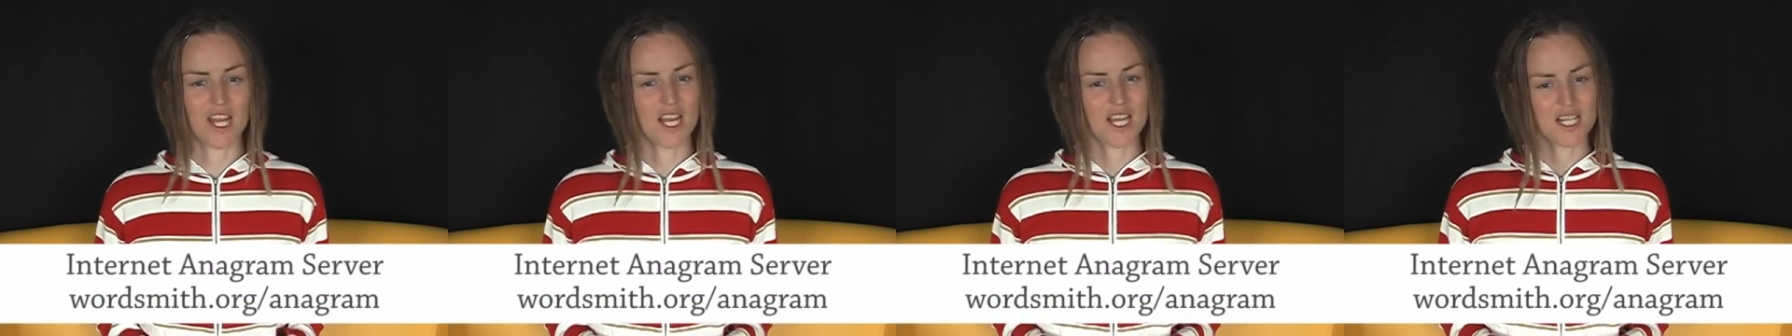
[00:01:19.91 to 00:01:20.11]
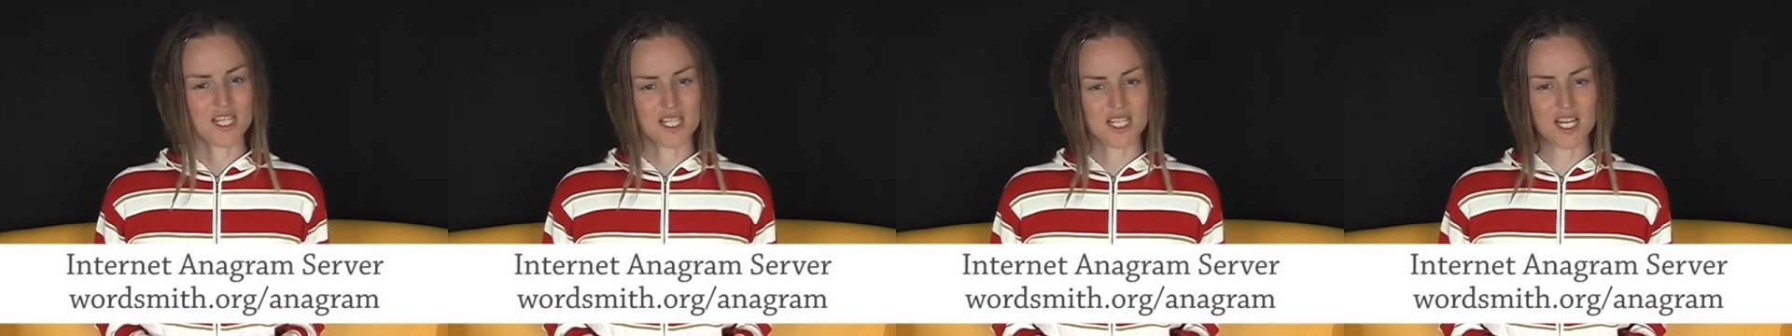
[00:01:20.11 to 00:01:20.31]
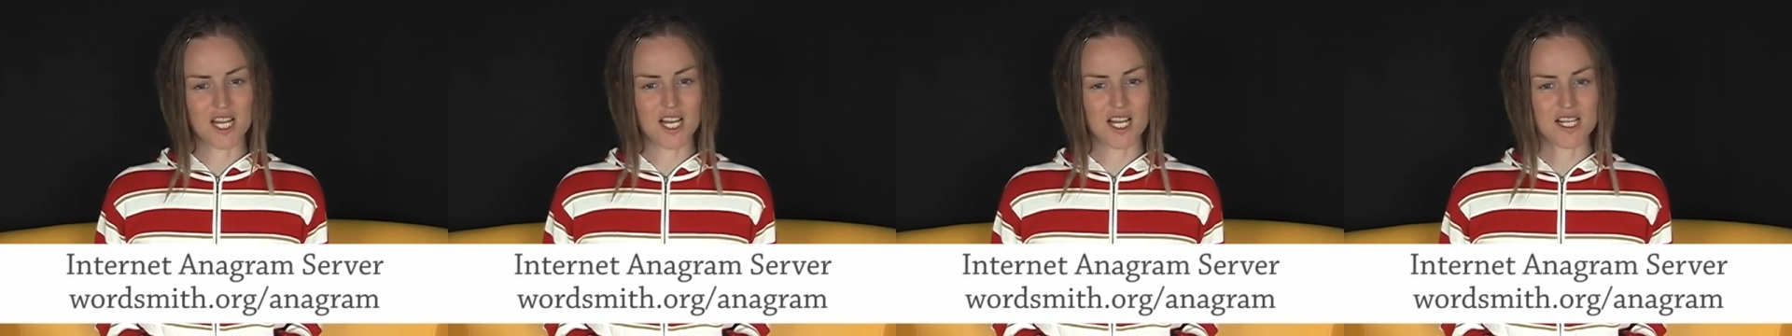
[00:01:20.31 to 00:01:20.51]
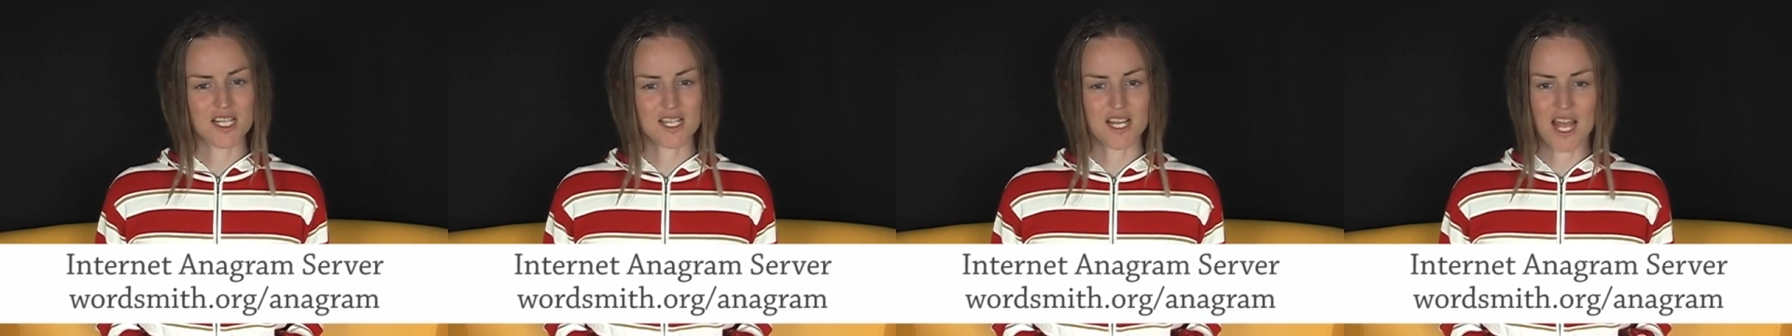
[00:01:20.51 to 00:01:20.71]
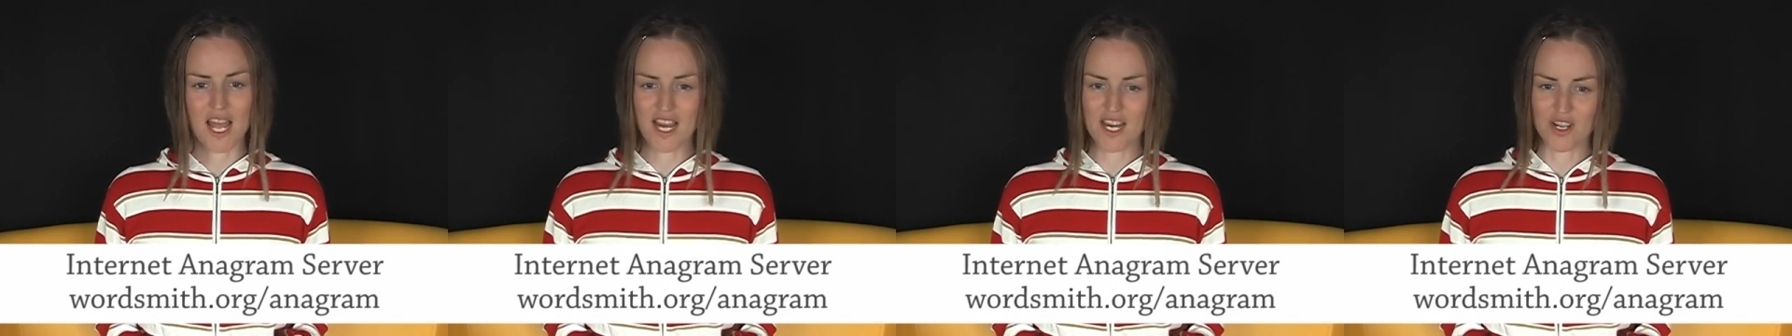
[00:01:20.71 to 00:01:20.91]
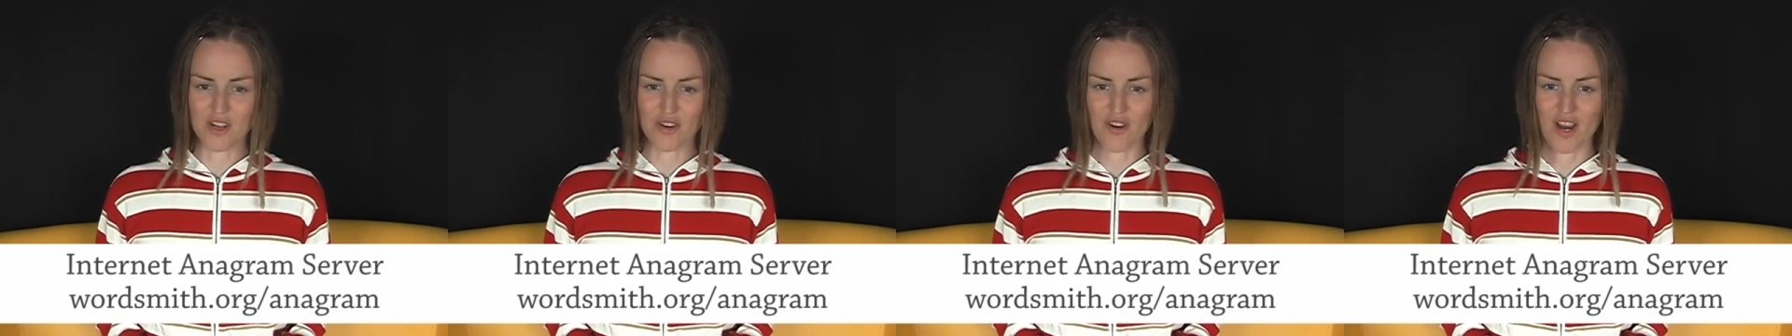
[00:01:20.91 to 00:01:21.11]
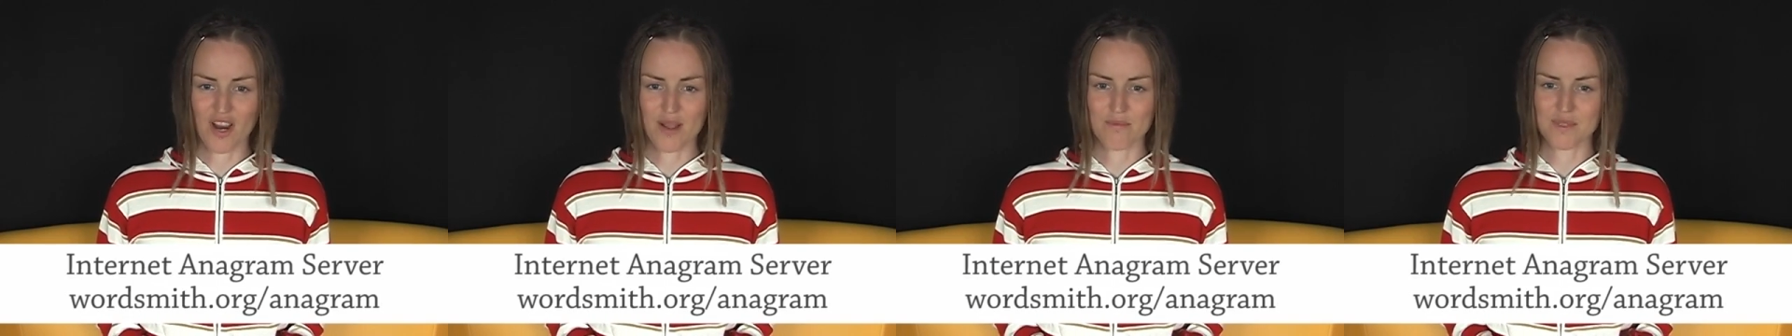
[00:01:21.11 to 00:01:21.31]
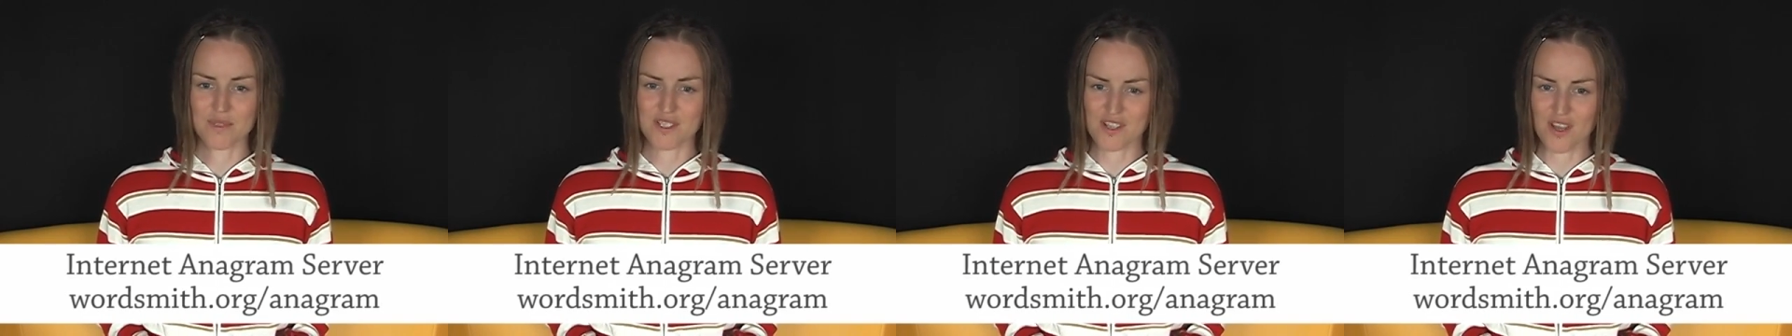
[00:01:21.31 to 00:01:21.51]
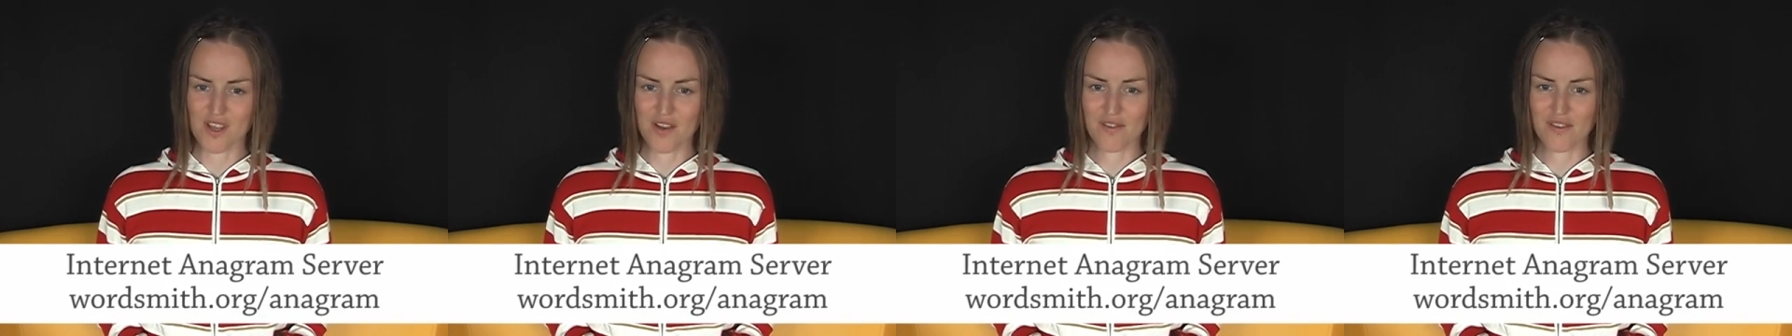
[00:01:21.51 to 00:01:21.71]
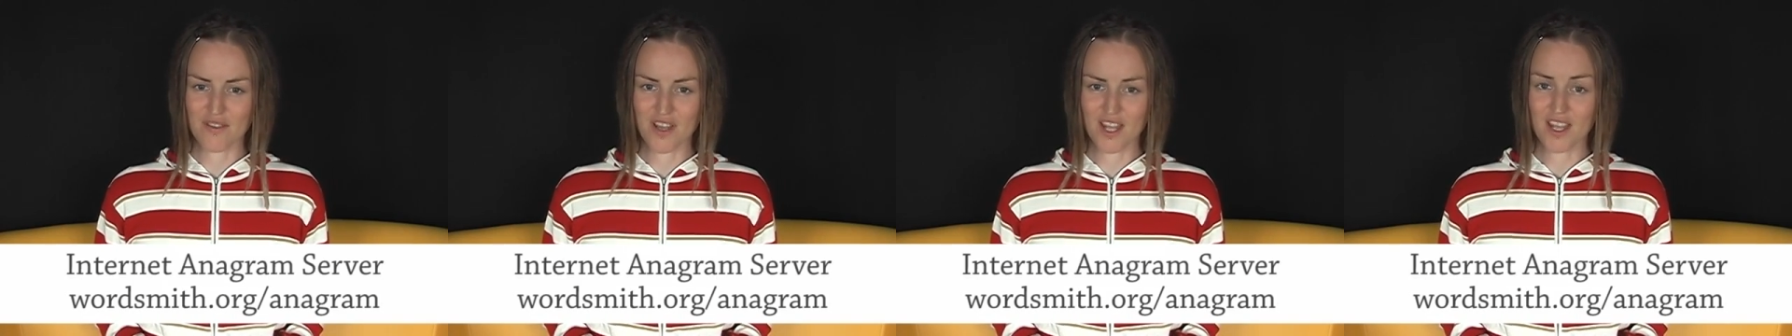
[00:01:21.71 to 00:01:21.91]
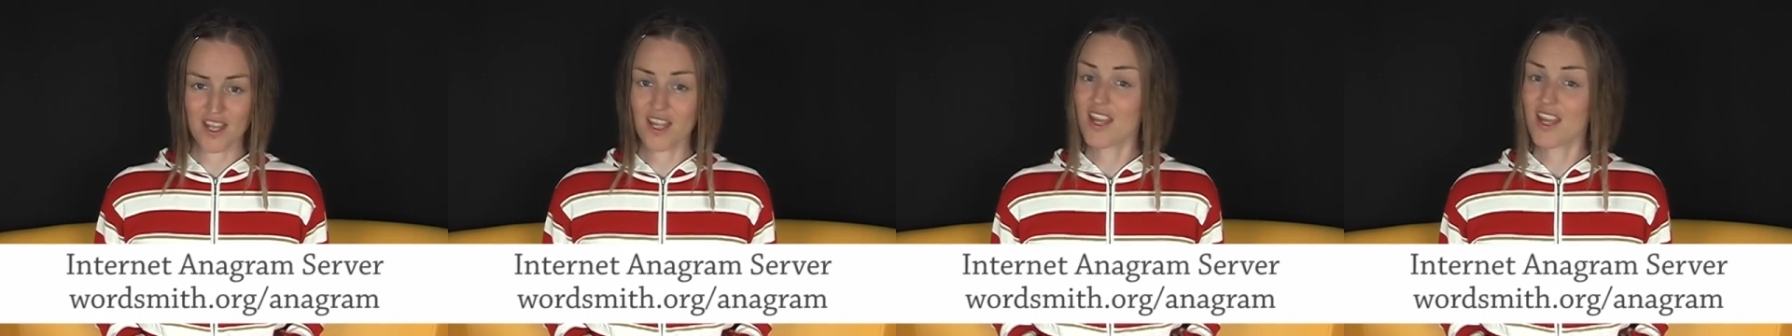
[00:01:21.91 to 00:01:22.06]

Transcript: Internet Anagram Server.